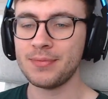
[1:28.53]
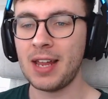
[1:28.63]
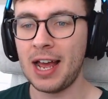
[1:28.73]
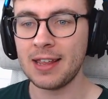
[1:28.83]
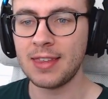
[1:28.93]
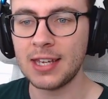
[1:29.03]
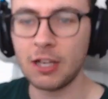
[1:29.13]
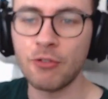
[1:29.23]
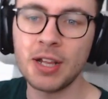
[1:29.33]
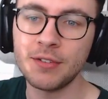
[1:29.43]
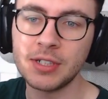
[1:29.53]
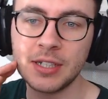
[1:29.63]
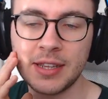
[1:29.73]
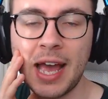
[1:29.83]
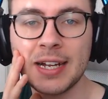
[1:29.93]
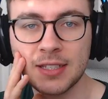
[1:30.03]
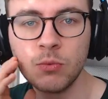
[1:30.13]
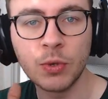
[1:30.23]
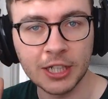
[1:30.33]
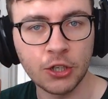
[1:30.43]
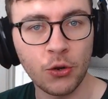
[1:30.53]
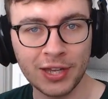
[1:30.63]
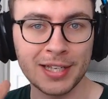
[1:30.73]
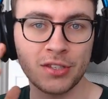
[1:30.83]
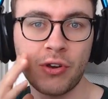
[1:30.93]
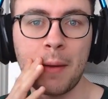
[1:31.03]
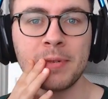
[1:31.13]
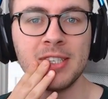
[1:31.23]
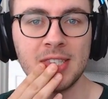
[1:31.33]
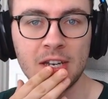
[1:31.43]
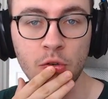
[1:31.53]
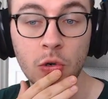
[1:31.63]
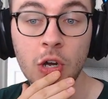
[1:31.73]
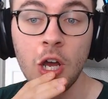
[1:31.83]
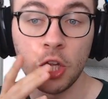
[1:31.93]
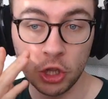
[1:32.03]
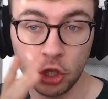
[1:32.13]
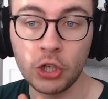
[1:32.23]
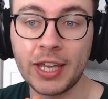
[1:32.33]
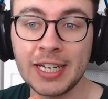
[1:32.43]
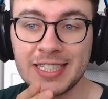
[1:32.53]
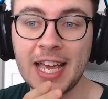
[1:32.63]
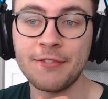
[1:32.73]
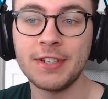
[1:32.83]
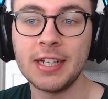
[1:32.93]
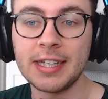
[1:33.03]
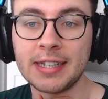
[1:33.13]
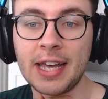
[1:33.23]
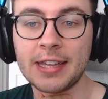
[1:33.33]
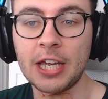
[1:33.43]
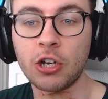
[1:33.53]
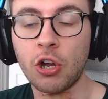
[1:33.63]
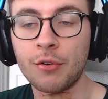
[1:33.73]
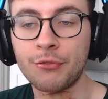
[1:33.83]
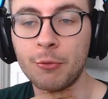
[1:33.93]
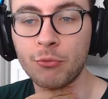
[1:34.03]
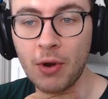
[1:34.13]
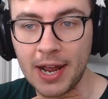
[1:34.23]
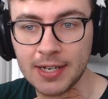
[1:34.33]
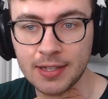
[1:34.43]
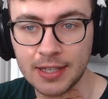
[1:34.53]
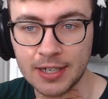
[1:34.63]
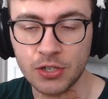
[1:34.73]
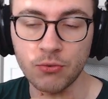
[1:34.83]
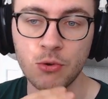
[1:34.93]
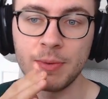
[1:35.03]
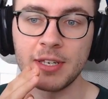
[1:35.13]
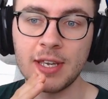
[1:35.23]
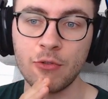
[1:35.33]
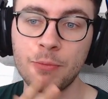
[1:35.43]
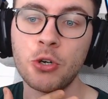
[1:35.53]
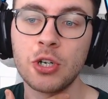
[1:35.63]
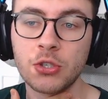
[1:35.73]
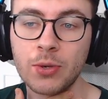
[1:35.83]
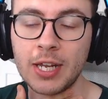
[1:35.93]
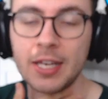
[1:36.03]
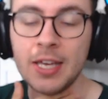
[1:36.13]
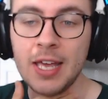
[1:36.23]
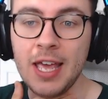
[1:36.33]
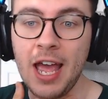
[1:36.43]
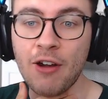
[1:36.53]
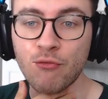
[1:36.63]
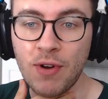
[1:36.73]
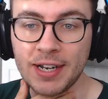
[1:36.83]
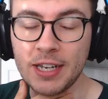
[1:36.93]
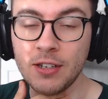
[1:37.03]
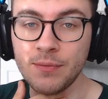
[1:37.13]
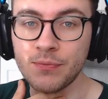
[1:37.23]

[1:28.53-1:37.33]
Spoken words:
I think irrelevant that we know that Skrapz and Zero looking definitely that they are gone from Red. The initial rumors are reported on Twitter and Reddit.